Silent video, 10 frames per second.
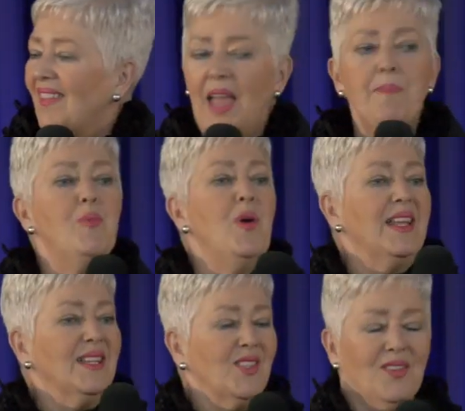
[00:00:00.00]
They
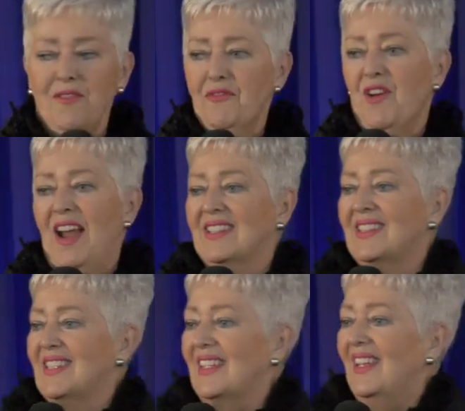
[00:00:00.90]
bring it to the
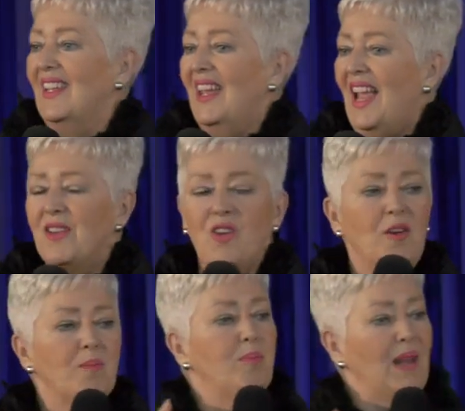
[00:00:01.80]
front, and
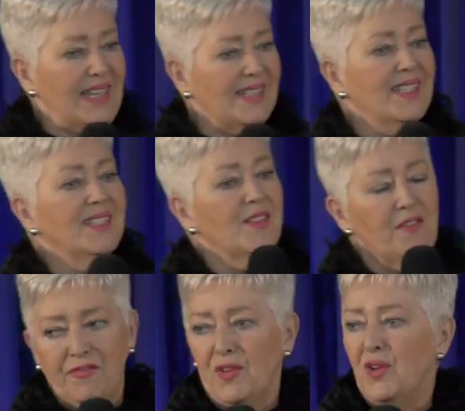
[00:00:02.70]
God blesses
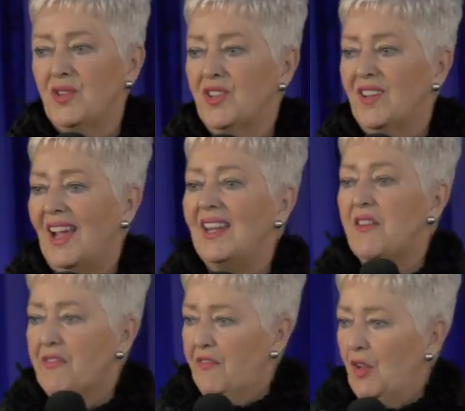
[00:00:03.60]
the food, and
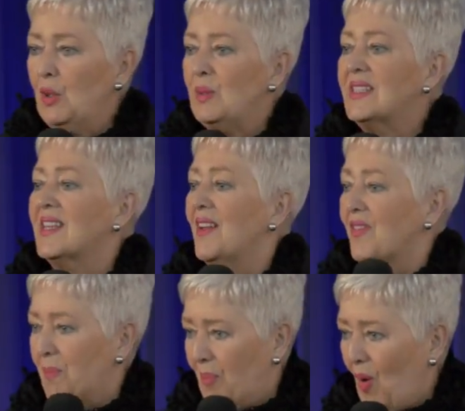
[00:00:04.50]
He fills
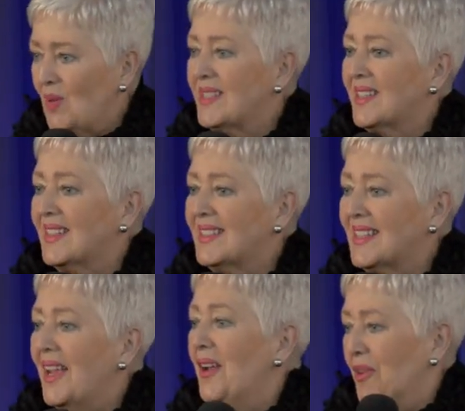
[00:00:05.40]
the
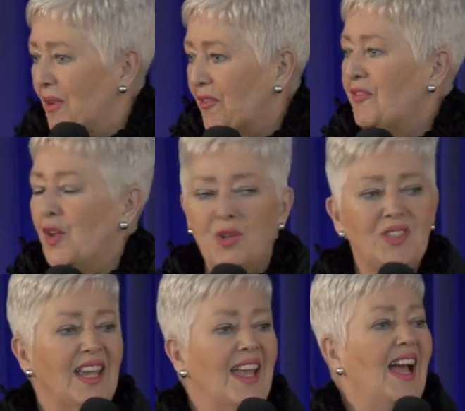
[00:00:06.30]
baskets with
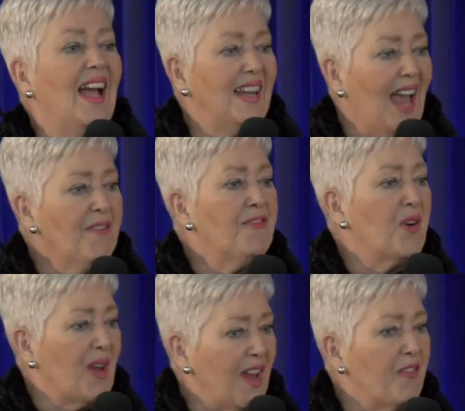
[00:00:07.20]
food, enough
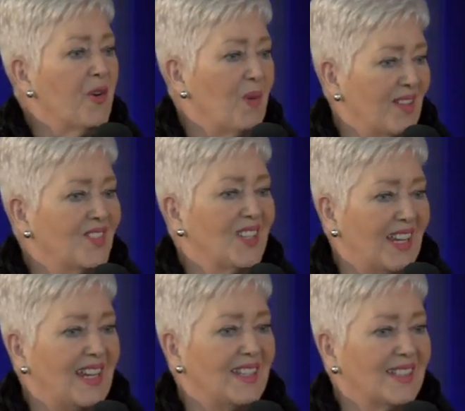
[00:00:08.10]
for everyone to
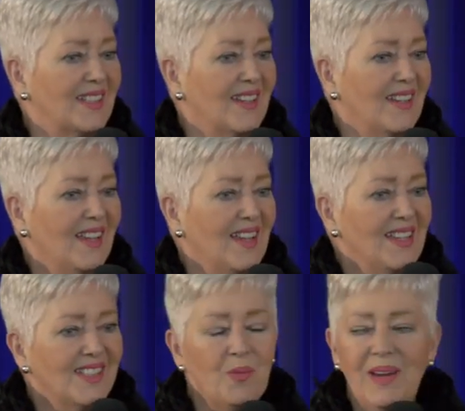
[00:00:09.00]
eat.
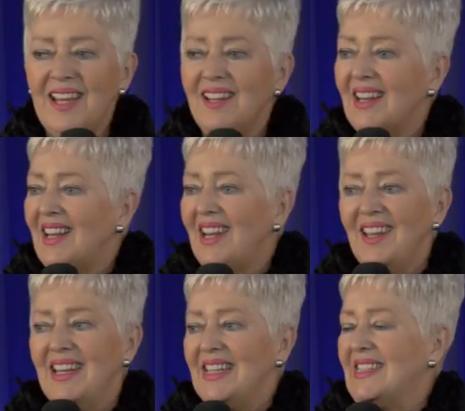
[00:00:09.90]
So we can
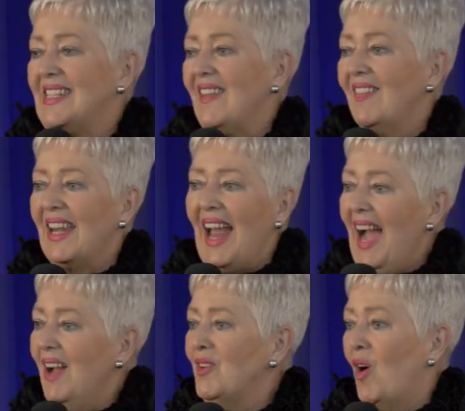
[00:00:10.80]
clearly see that
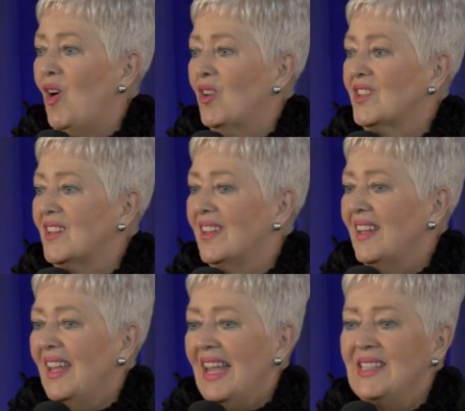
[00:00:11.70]
our God
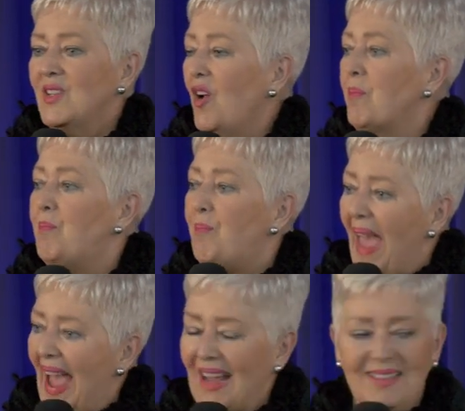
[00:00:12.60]
is not
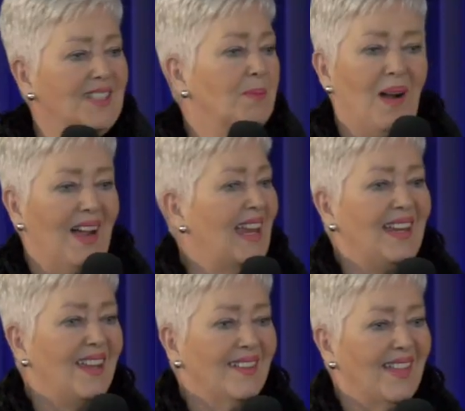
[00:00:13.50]
bound by
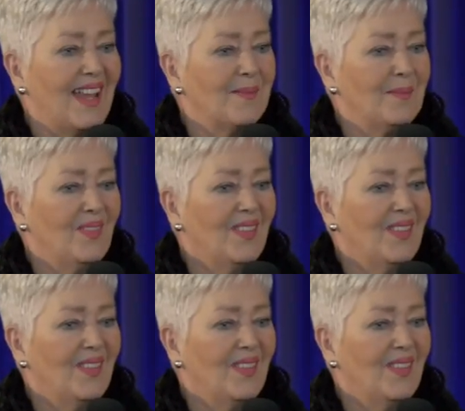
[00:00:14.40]
anything,